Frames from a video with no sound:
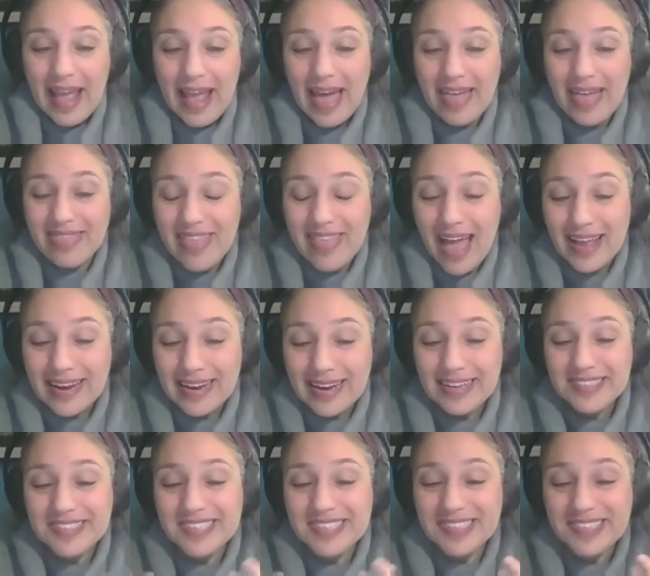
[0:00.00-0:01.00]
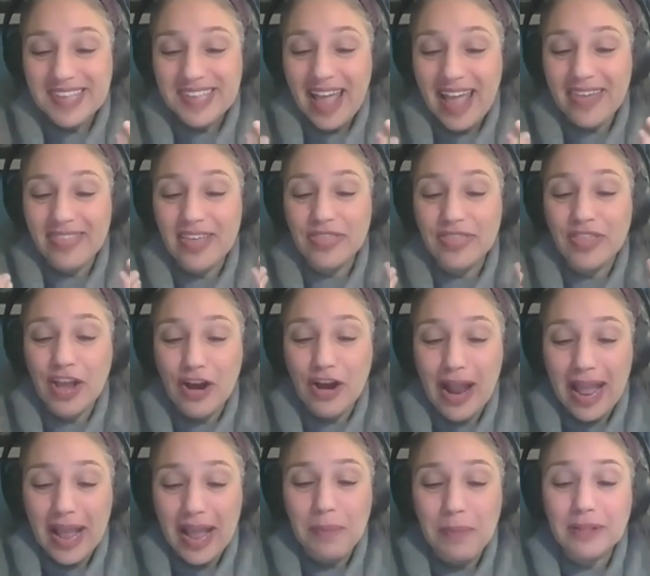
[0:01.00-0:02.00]
And that is to say that they are
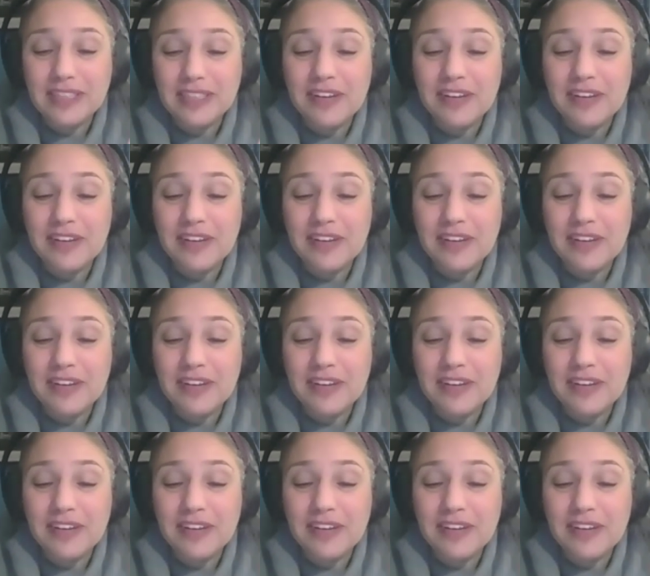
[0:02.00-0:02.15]
able